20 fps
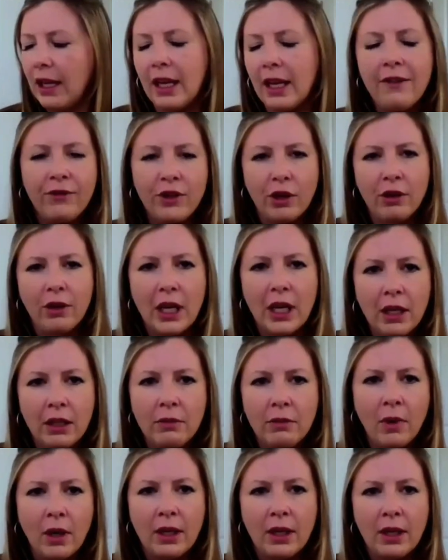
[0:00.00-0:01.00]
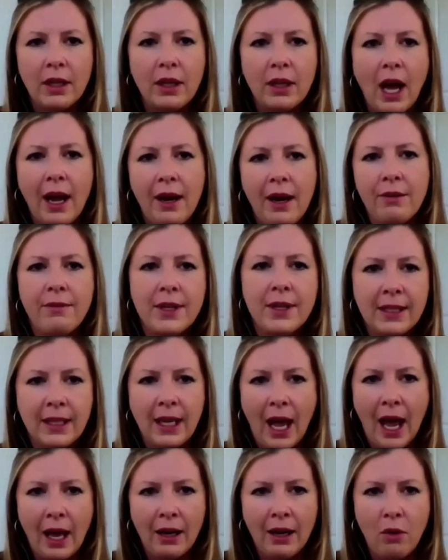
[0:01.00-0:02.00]
like, if you're in one of the higher
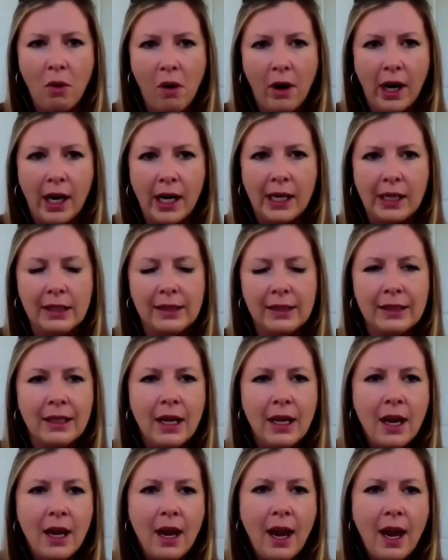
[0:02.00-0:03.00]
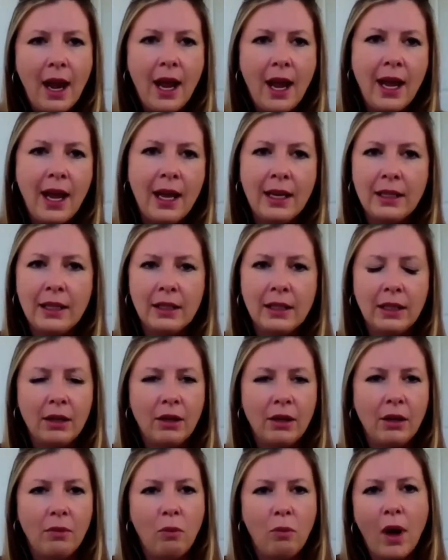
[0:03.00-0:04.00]
risk categories, and
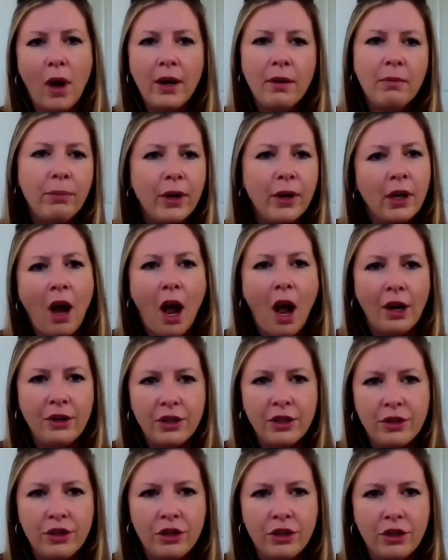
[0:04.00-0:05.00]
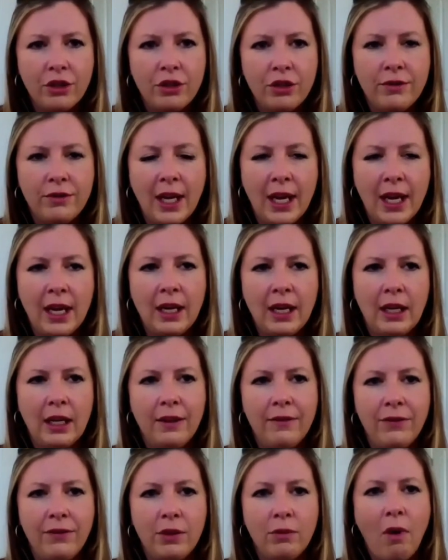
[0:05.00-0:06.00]
what precautions should you take
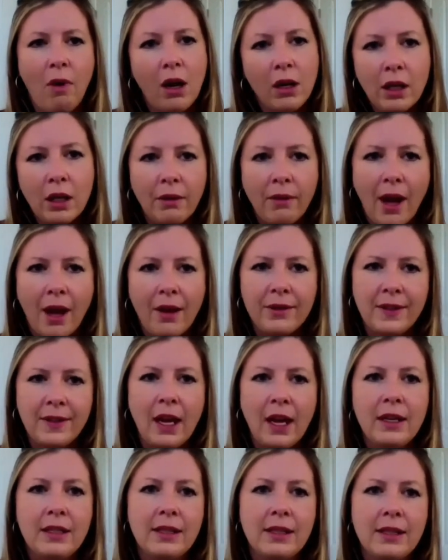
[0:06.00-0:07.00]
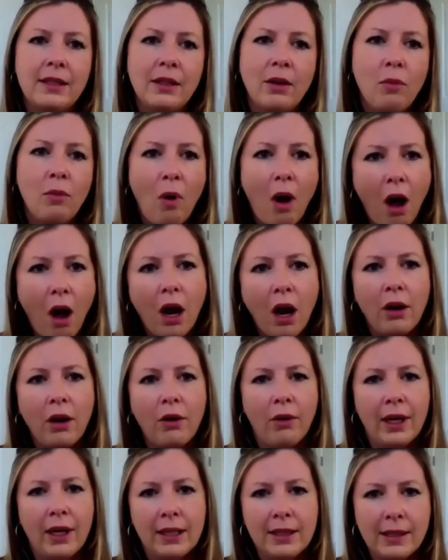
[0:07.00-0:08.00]
if you want to go outside to still walk
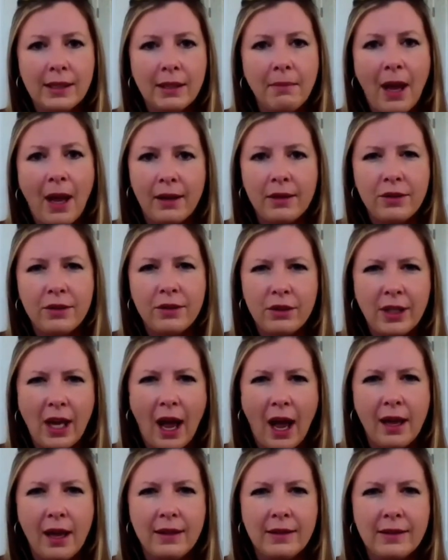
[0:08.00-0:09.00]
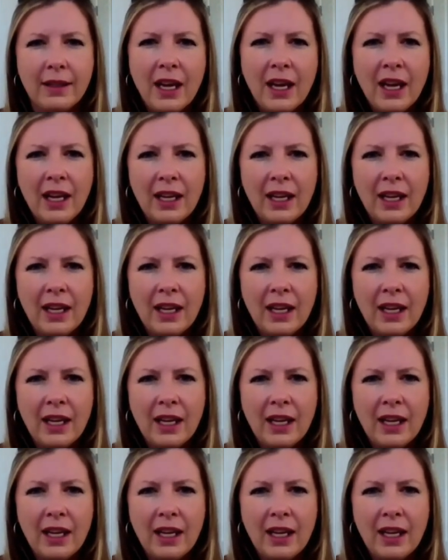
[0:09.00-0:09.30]
or get some exercise?